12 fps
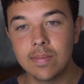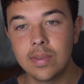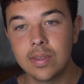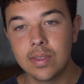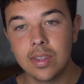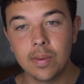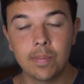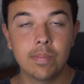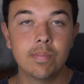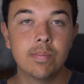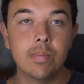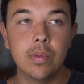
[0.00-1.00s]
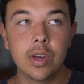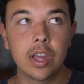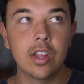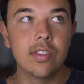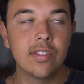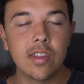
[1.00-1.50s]
the
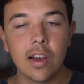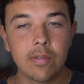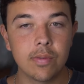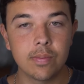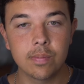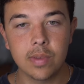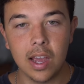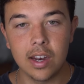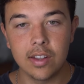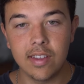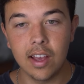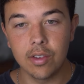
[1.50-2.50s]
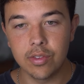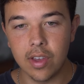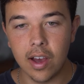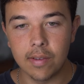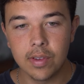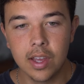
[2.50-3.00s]
good stuff kind of tails
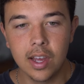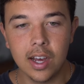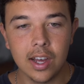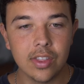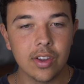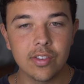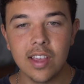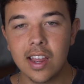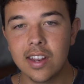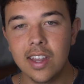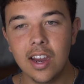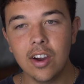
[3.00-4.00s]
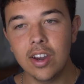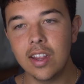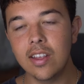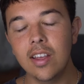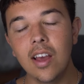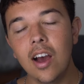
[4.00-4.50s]
off. Their
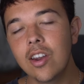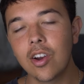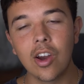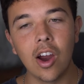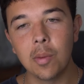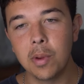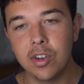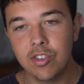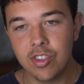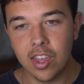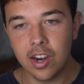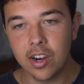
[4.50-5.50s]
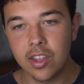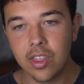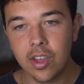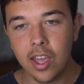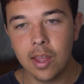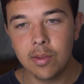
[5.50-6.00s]
secondary, utter garbage.
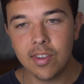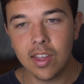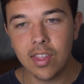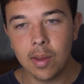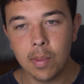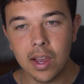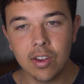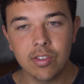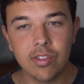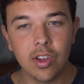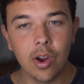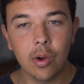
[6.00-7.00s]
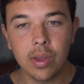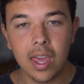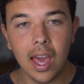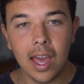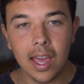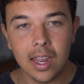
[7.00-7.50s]
The inside linebackers, they're
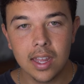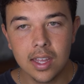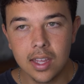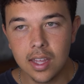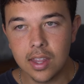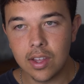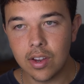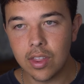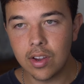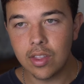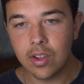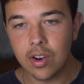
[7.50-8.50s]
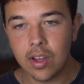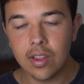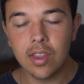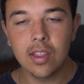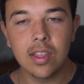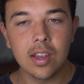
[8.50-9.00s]
okay. They're not
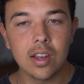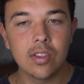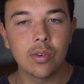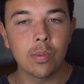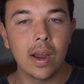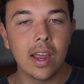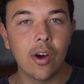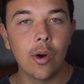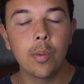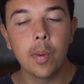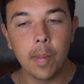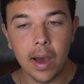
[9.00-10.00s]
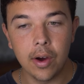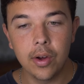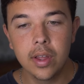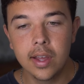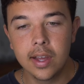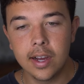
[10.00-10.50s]
nothing to write home
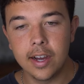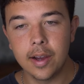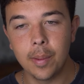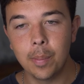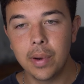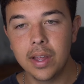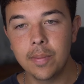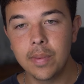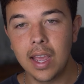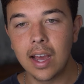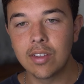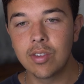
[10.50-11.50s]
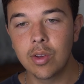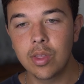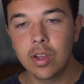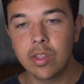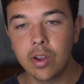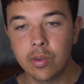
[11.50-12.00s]
about. But yeah, so
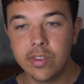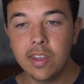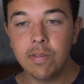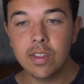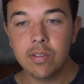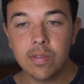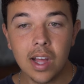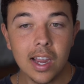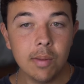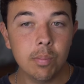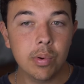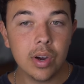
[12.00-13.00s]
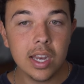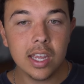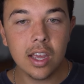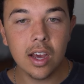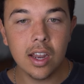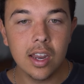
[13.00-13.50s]
their defensive line pretty
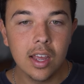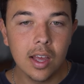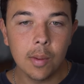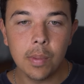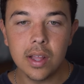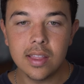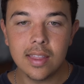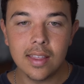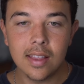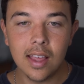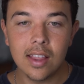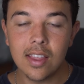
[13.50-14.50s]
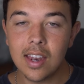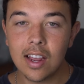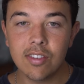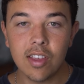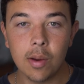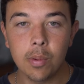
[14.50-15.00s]
good. But in the
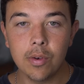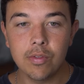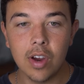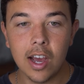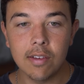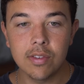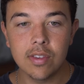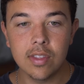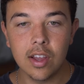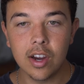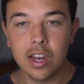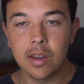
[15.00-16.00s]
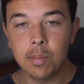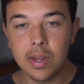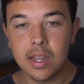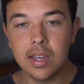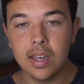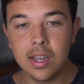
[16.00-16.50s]
next couple of drafts, they're gonna
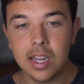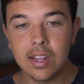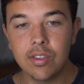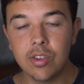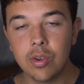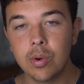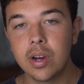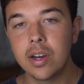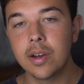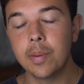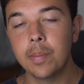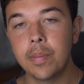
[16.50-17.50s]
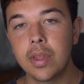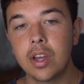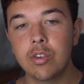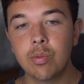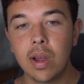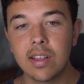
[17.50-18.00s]
need to
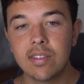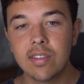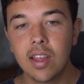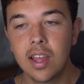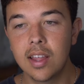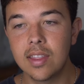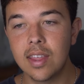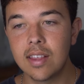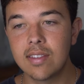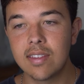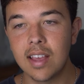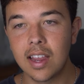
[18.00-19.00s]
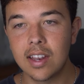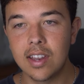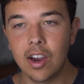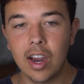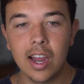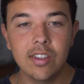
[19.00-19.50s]
address this
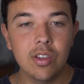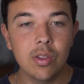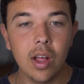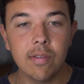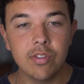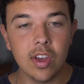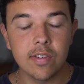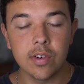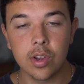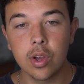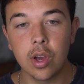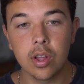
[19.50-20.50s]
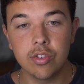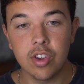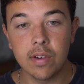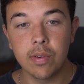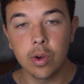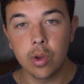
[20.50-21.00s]
secondary. I do love Jeff
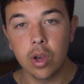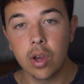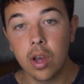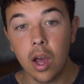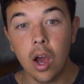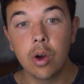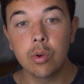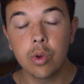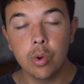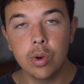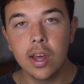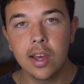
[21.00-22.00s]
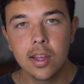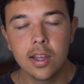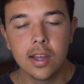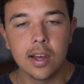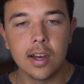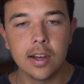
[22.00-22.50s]
Okudah,
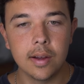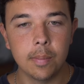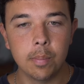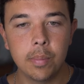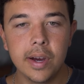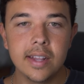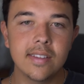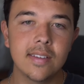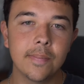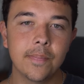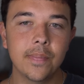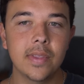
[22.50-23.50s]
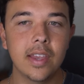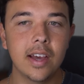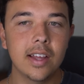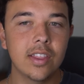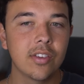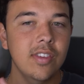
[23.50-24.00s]
but
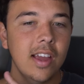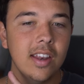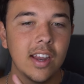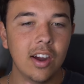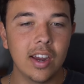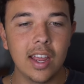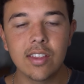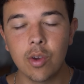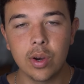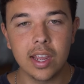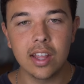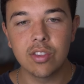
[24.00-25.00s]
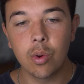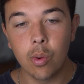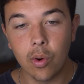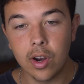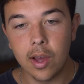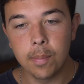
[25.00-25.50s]
their secondary is going to get
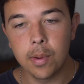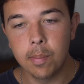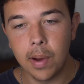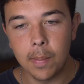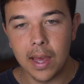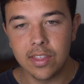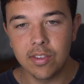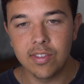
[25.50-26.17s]
torn up by Matthew